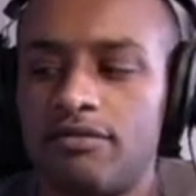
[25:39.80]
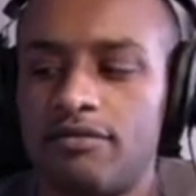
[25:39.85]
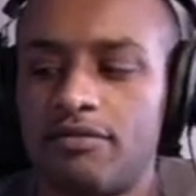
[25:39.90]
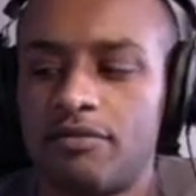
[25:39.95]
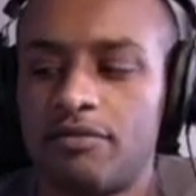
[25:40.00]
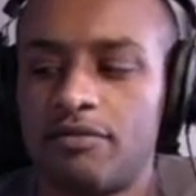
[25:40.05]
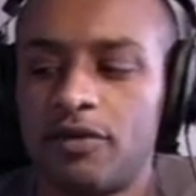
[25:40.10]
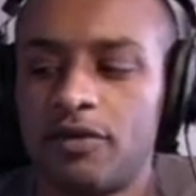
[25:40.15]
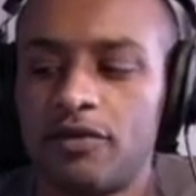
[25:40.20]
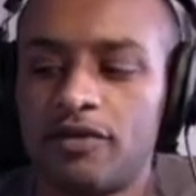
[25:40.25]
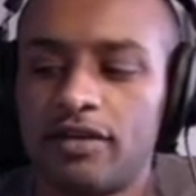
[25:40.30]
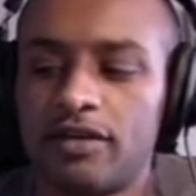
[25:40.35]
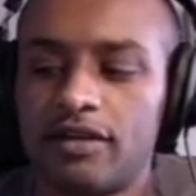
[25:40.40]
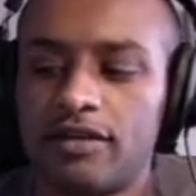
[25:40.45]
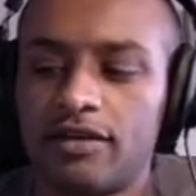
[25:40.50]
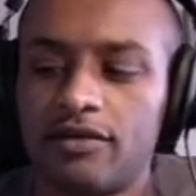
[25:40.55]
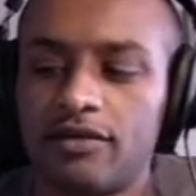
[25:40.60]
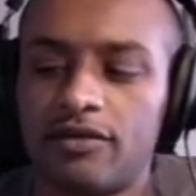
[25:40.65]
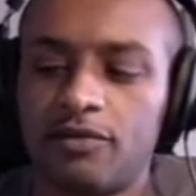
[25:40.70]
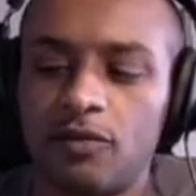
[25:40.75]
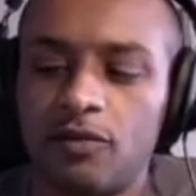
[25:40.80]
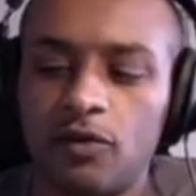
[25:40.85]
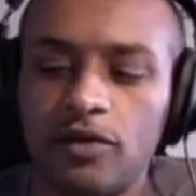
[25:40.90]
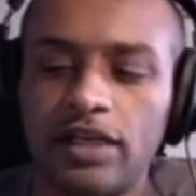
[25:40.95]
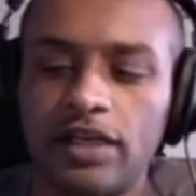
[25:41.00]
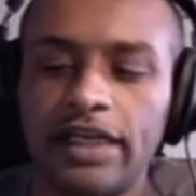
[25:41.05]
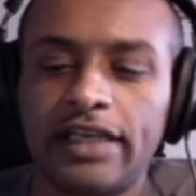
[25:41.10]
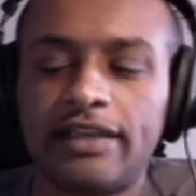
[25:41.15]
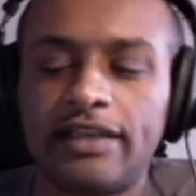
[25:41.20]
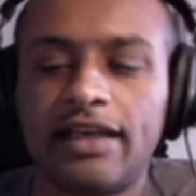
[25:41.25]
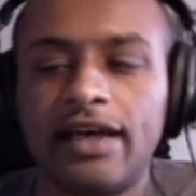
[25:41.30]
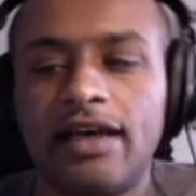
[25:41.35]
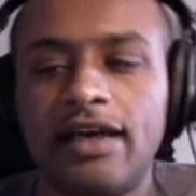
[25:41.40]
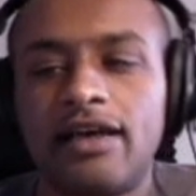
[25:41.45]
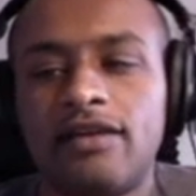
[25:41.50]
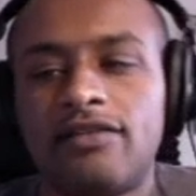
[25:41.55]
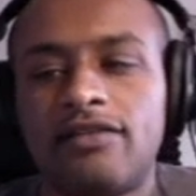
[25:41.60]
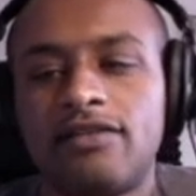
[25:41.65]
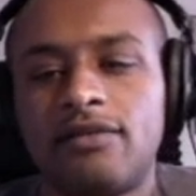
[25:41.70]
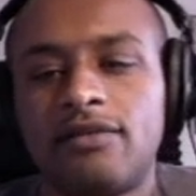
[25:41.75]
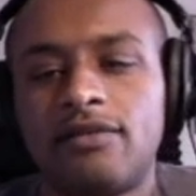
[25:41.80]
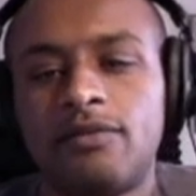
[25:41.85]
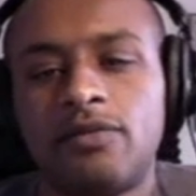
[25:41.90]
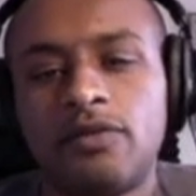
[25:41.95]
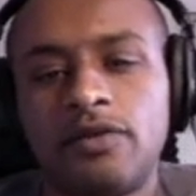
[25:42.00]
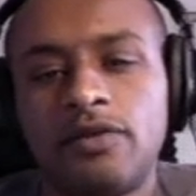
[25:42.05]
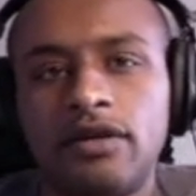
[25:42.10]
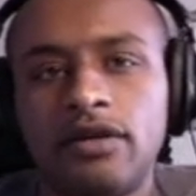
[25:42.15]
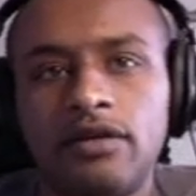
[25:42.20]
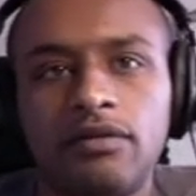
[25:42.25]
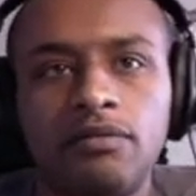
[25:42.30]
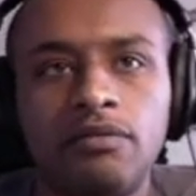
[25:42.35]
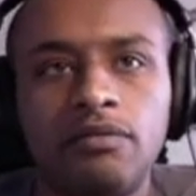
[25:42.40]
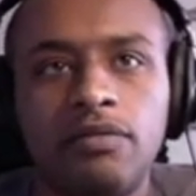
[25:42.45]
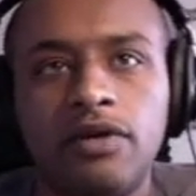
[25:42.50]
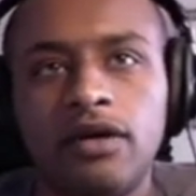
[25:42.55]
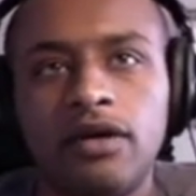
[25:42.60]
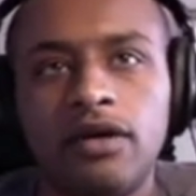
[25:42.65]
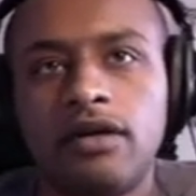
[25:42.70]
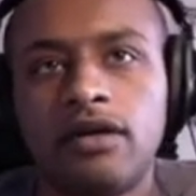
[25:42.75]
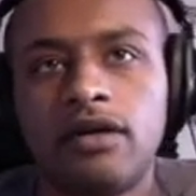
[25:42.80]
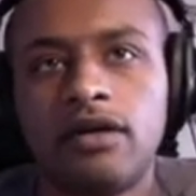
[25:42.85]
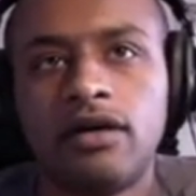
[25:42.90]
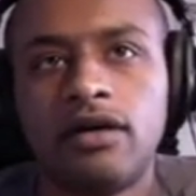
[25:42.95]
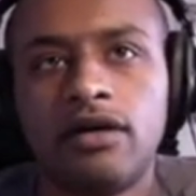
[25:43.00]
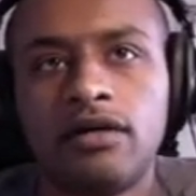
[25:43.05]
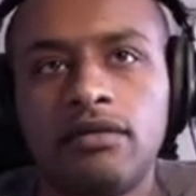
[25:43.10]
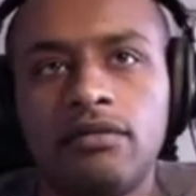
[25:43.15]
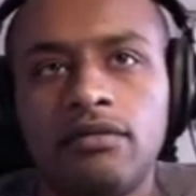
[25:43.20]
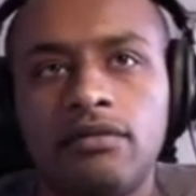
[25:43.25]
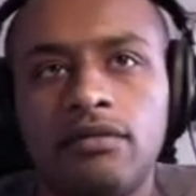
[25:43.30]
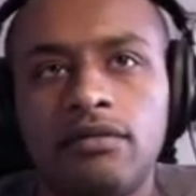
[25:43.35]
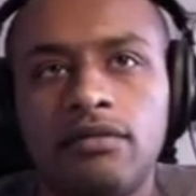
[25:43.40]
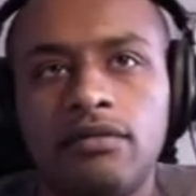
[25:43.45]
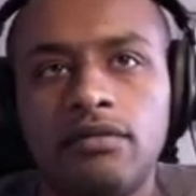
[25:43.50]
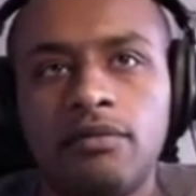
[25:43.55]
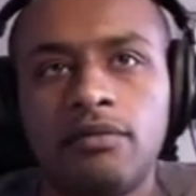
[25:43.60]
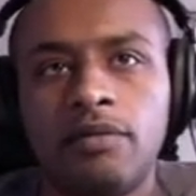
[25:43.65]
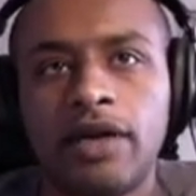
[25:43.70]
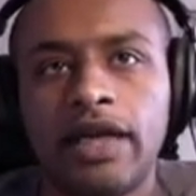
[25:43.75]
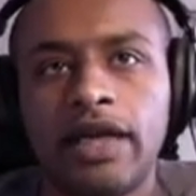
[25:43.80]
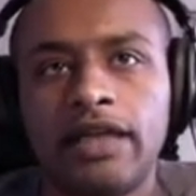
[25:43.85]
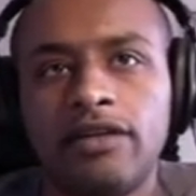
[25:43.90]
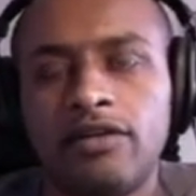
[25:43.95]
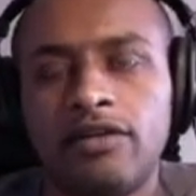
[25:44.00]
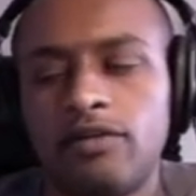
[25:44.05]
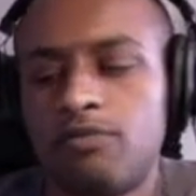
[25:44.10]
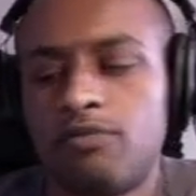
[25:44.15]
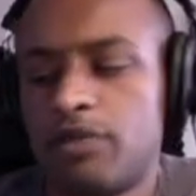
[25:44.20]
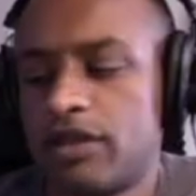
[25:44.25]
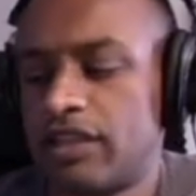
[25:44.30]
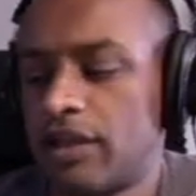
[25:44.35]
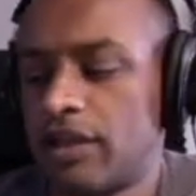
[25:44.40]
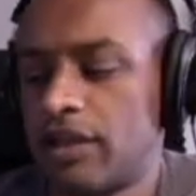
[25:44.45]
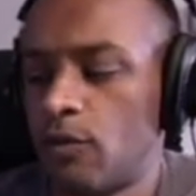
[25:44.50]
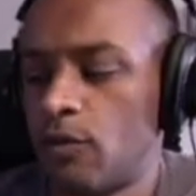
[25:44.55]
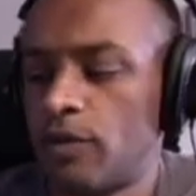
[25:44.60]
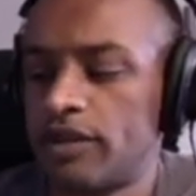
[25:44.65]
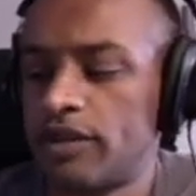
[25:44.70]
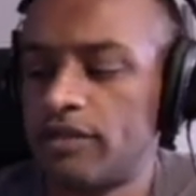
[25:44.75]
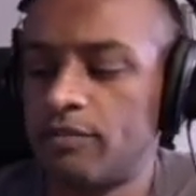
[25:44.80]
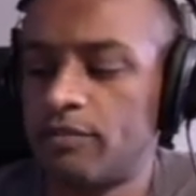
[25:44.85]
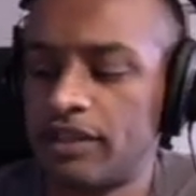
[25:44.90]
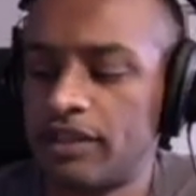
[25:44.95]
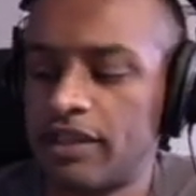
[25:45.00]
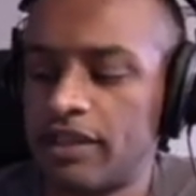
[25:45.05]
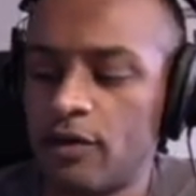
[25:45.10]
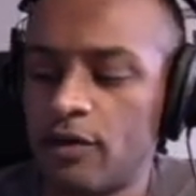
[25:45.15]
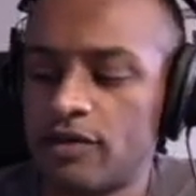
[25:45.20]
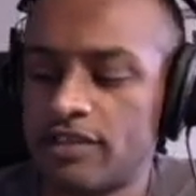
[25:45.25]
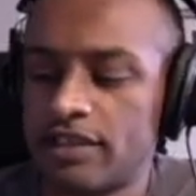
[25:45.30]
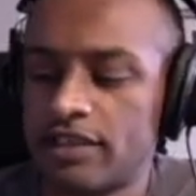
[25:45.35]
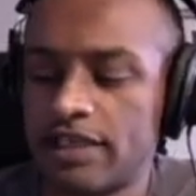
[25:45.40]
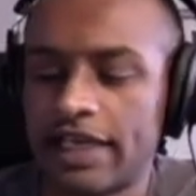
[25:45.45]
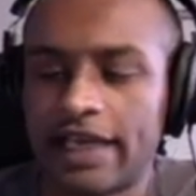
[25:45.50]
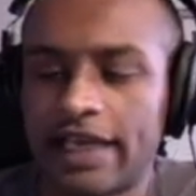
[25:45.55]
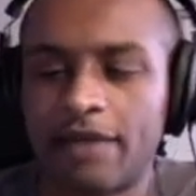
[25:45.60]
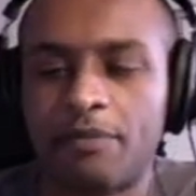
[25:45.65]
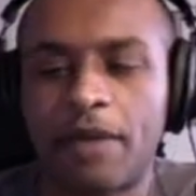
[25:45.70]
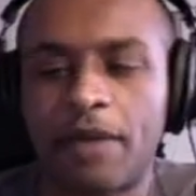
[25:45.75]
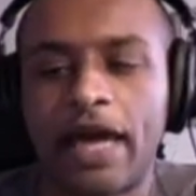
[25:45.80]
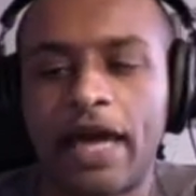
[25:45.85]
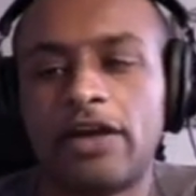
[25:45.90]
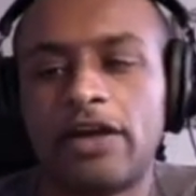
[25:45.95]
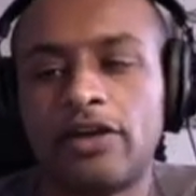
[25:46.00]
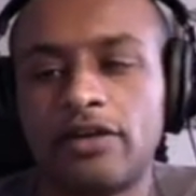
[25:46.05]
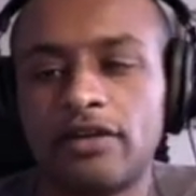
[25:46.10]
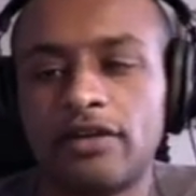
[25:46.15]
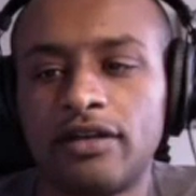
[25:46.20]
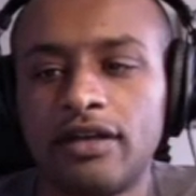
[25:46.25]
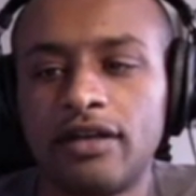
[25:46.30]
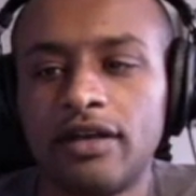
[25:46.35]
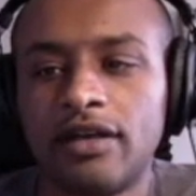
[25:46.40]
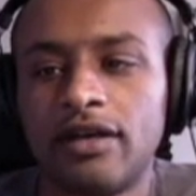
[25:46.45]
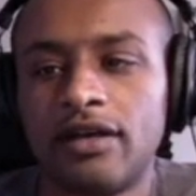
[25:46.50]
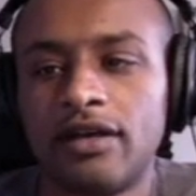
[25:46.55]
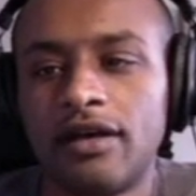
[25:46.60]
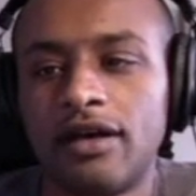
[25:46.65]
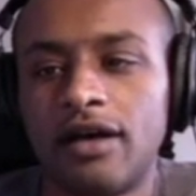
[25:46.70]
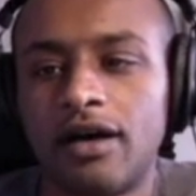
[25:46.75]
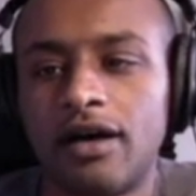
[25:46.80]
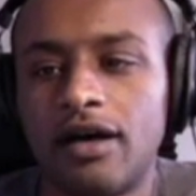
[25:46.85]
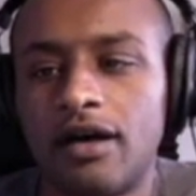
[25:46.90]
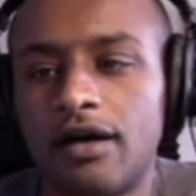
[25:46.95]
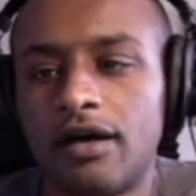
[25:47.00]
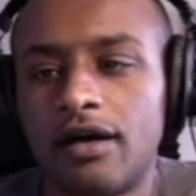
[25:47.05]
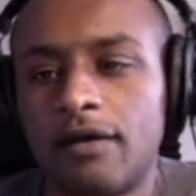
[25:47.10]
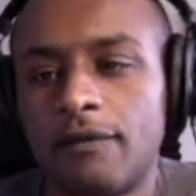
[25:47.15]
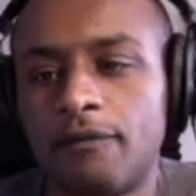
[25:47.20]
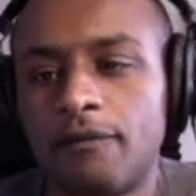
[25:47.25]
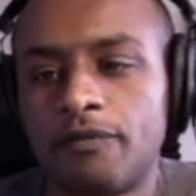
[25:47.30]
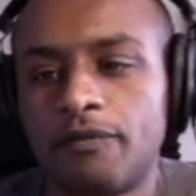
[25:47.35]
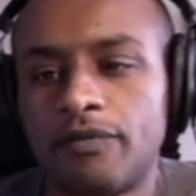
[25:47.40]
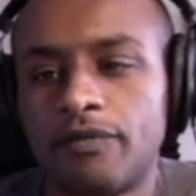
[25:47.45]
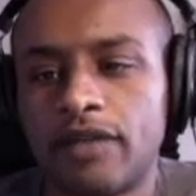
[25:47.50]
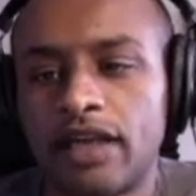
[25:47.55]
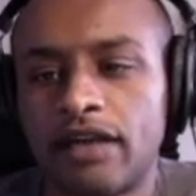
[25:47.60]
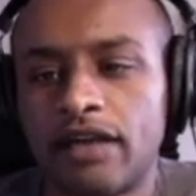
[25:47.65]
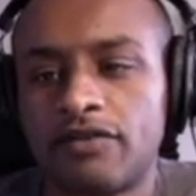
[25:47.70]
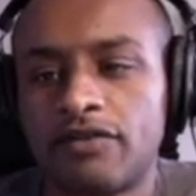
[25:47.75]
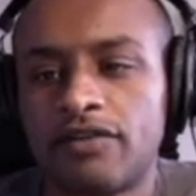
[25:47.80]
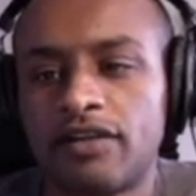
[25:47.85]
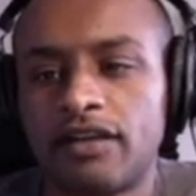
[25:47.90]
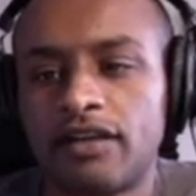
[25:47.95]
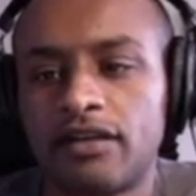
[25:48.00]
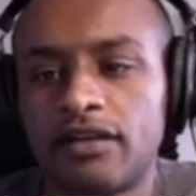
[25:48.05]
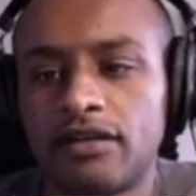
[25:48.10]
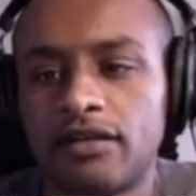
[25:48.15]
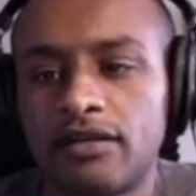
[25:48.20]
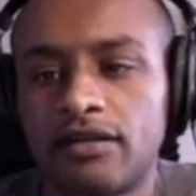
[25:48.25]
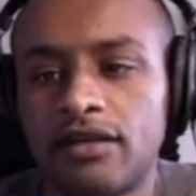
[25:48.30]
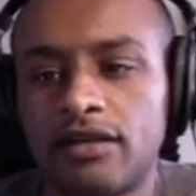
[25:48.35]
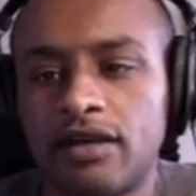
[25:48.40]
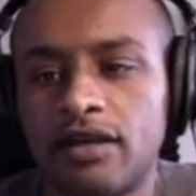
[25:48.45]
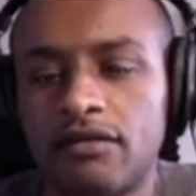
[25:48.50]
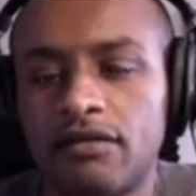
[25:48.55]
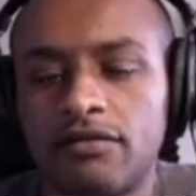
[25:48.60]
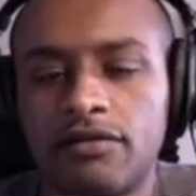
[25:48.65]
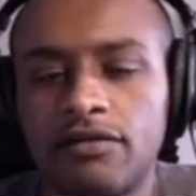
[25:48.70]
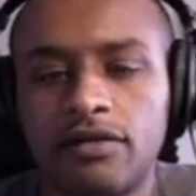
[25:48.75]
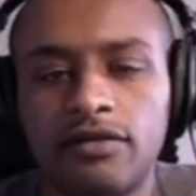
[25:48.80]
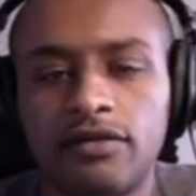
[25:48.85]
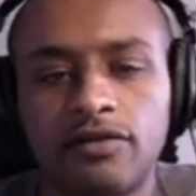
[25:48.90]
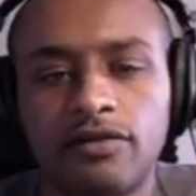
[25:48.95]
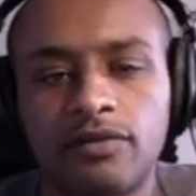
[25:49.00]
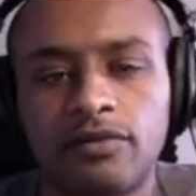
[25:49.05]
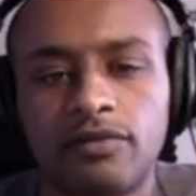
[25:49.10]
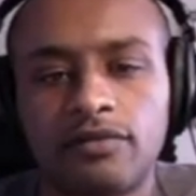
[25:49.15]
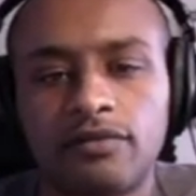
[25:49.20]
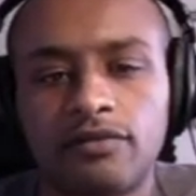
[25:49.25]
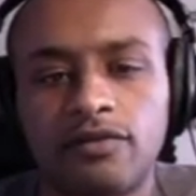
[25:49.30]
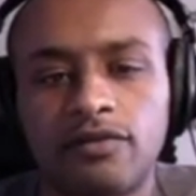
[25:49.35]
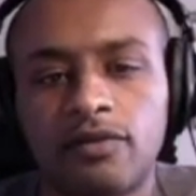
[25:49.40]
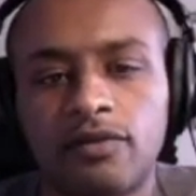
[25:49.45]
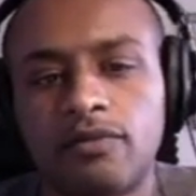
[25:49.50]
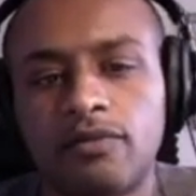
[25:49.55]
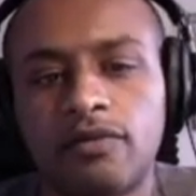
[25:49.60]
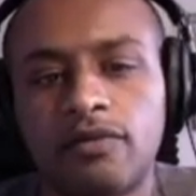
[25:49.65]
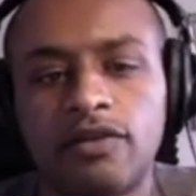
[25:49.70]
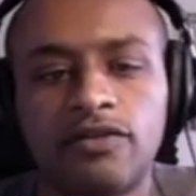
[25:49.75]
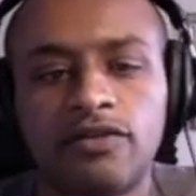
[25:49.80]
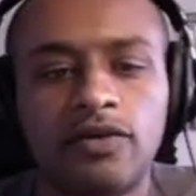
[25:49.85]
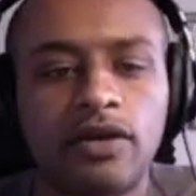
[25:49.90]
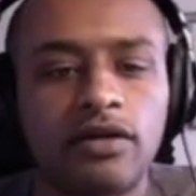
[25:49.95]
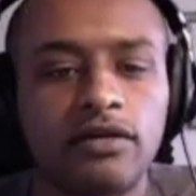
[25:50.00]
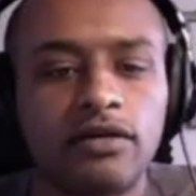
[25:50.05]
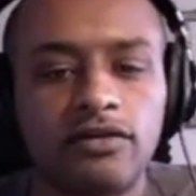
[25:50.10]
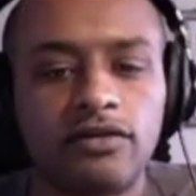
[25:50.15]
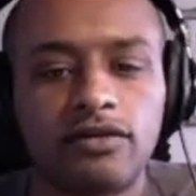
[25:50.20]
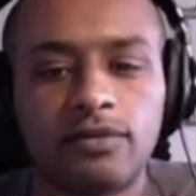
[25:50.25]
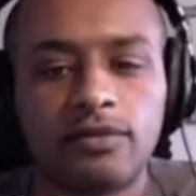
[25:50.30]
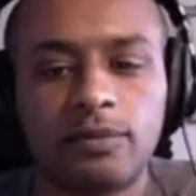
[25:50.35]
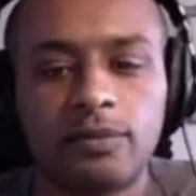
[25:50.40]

music that's more like that at some point, but that wasn't like a pattern that I've seen, that I've heard from his records.